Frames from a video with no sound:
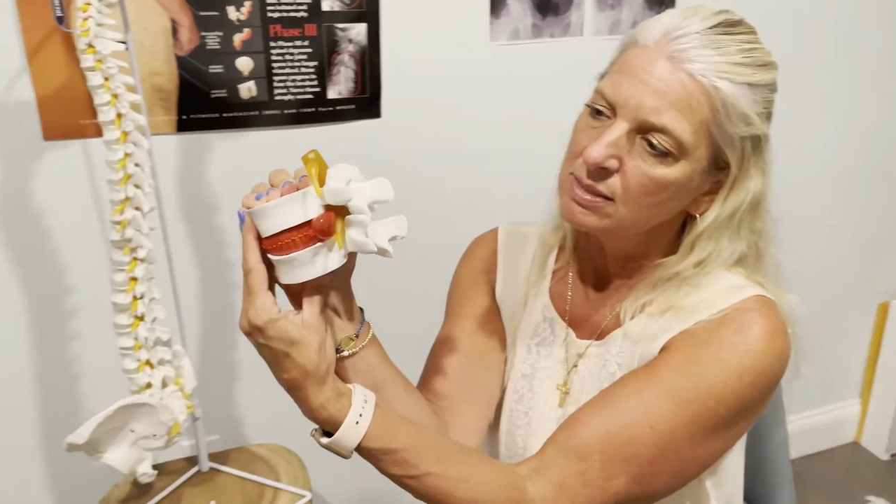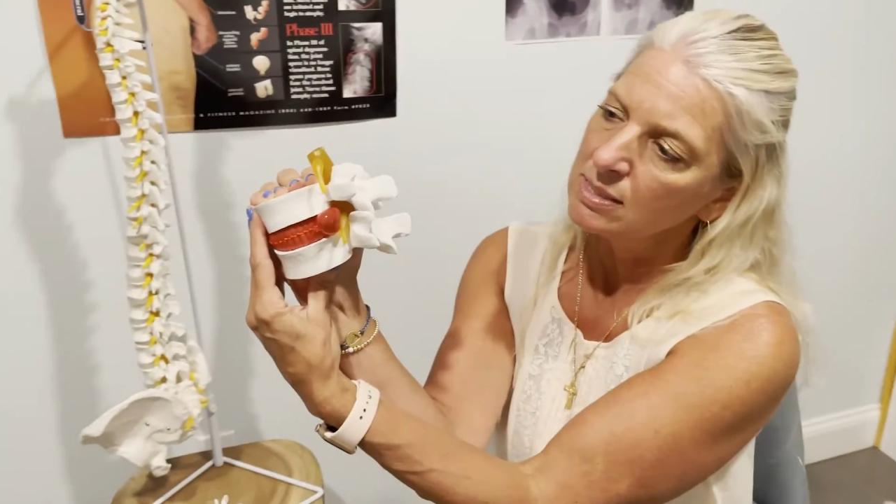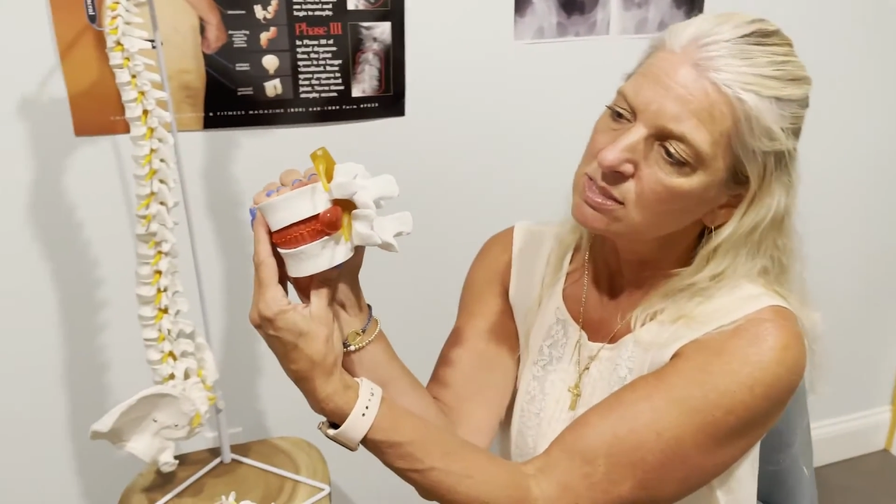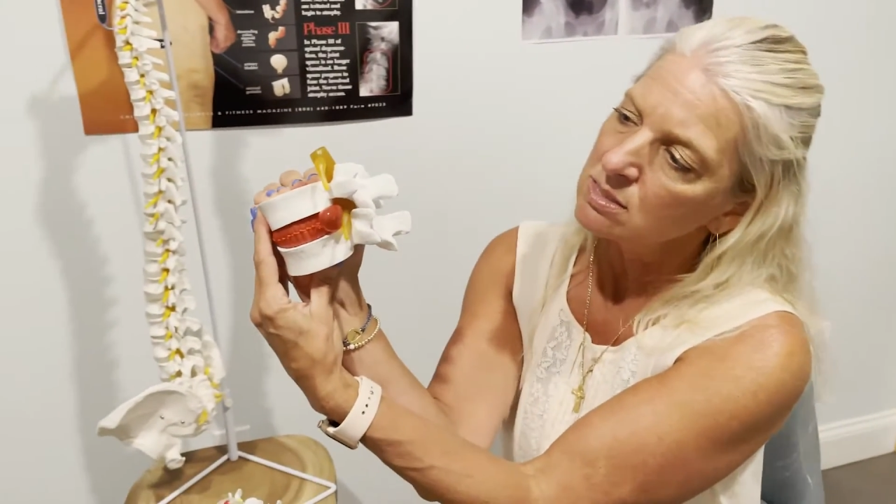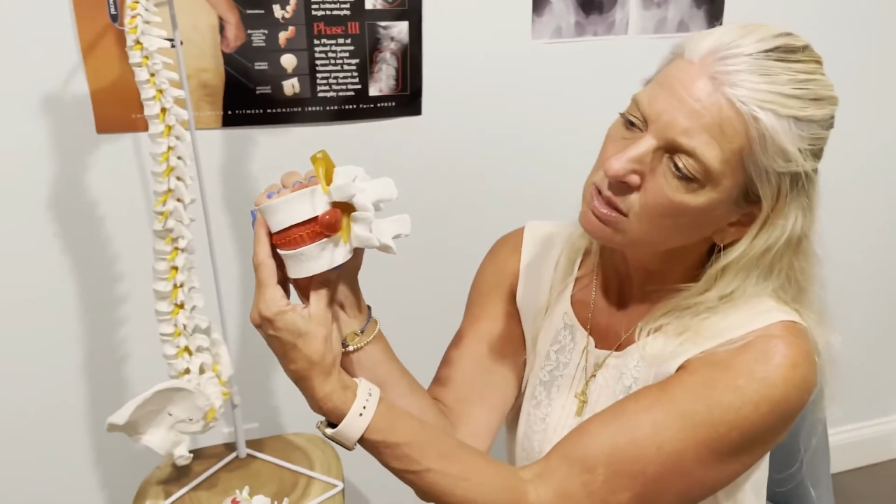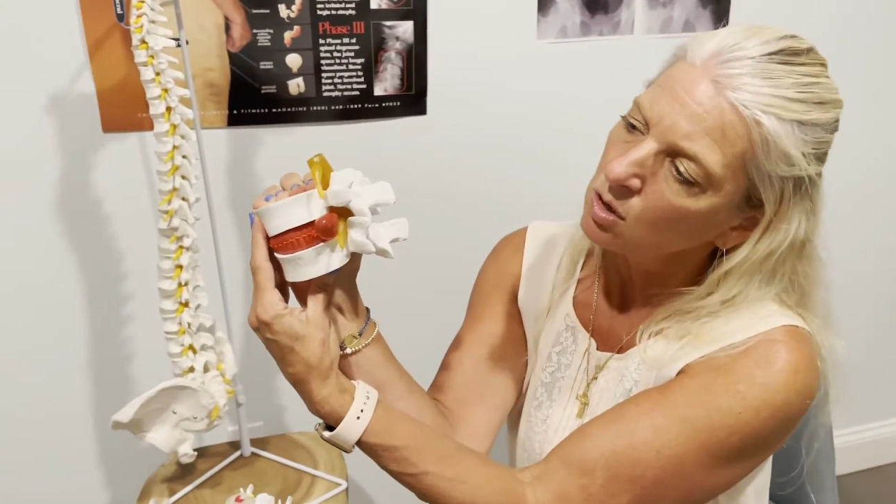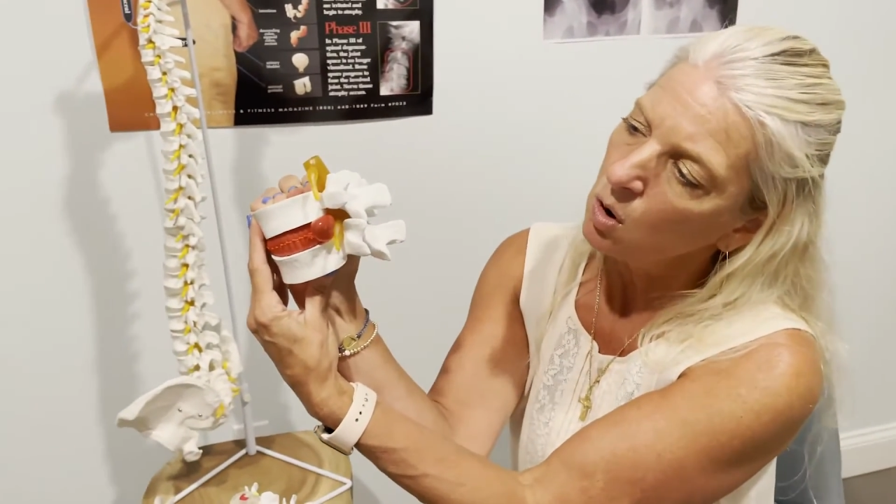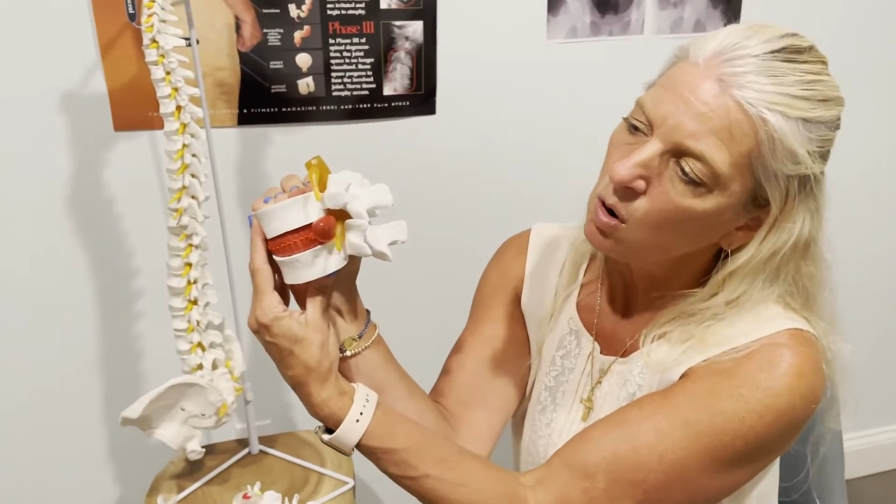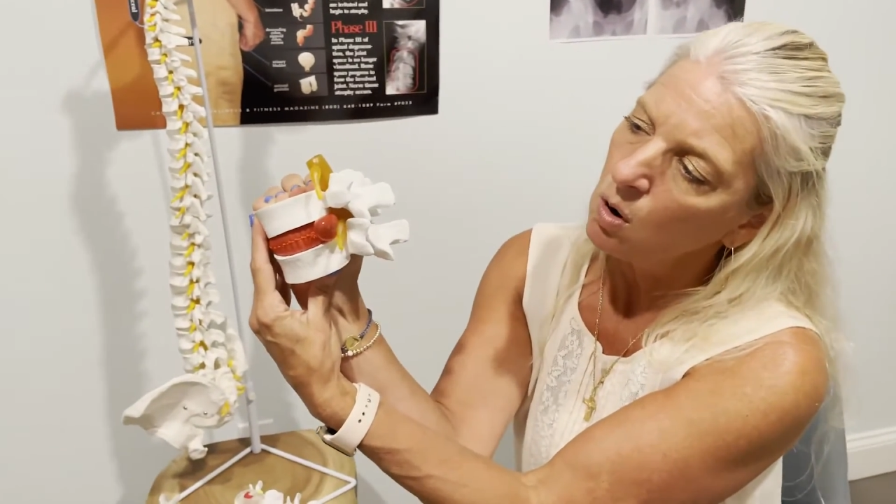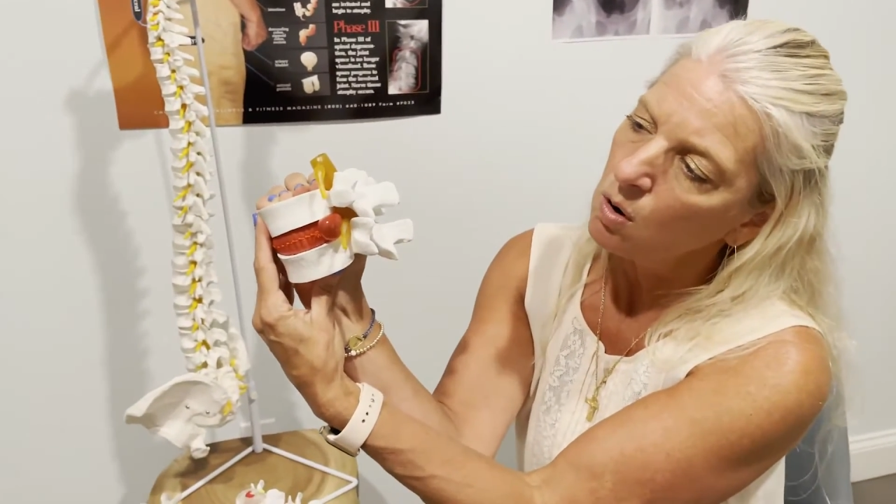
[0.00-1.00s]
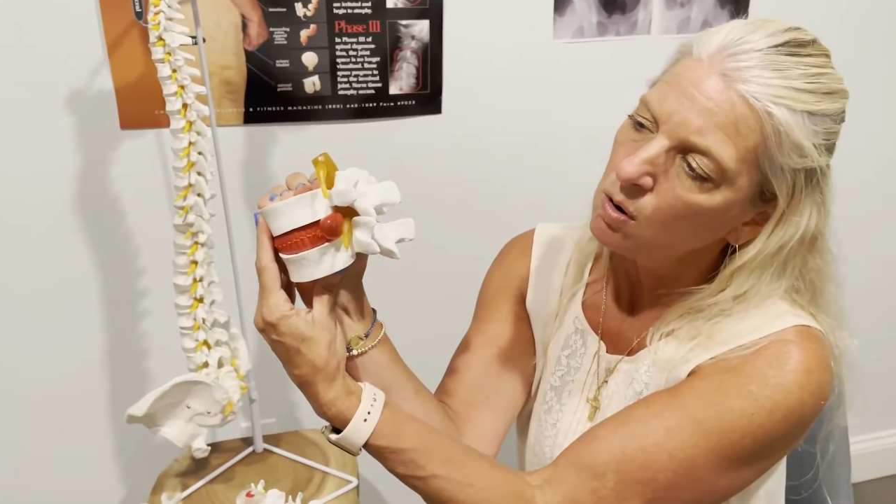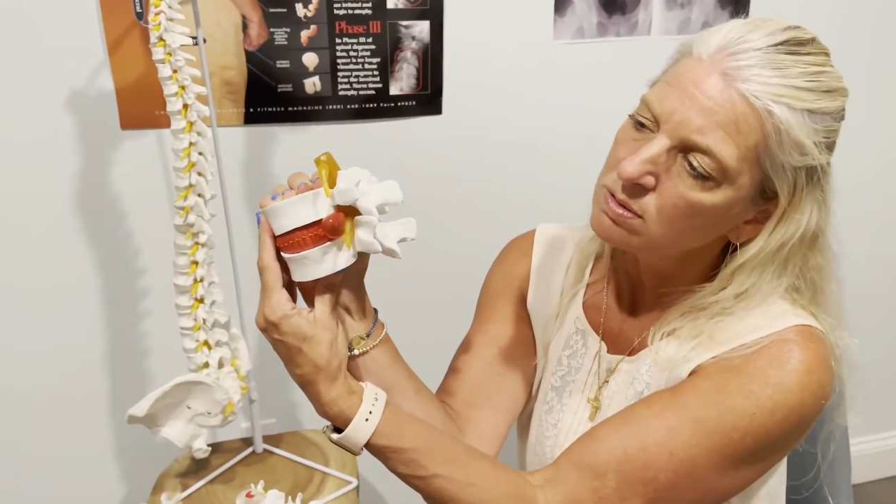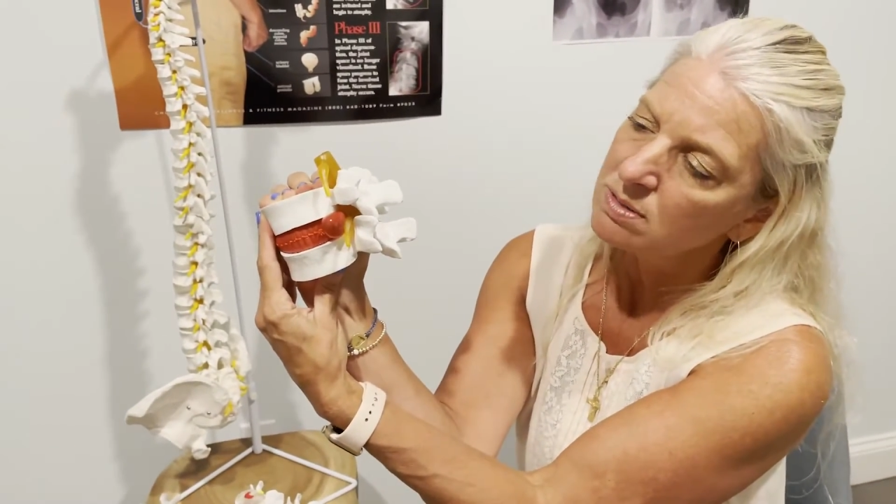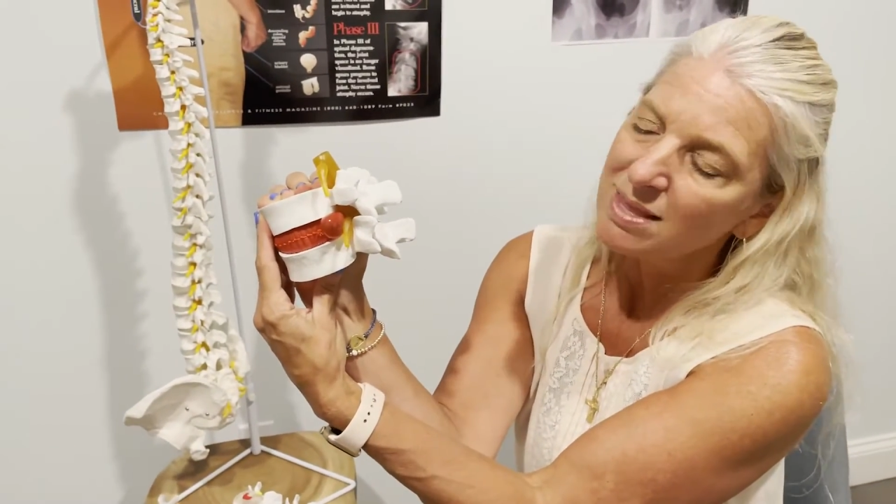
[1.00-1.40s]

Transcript: it's going to cause